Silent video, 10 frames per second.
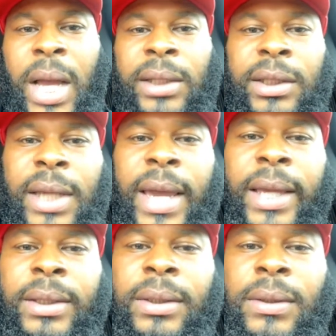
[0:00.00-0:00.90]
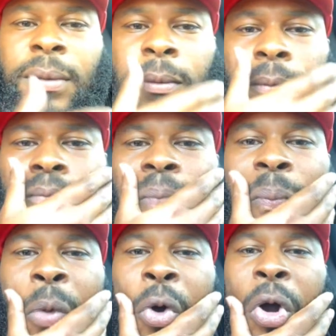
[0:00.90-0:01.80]
John Jay,
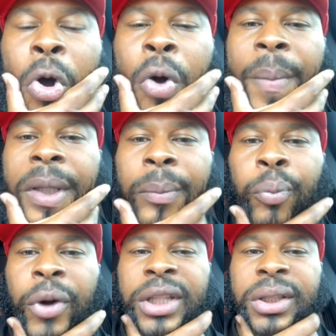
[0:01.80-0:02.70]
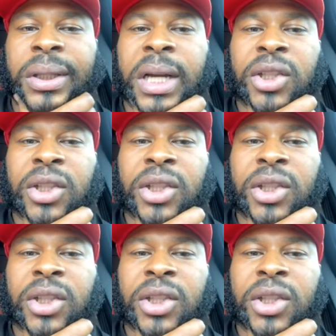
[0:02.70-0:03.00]
more calm under pressure.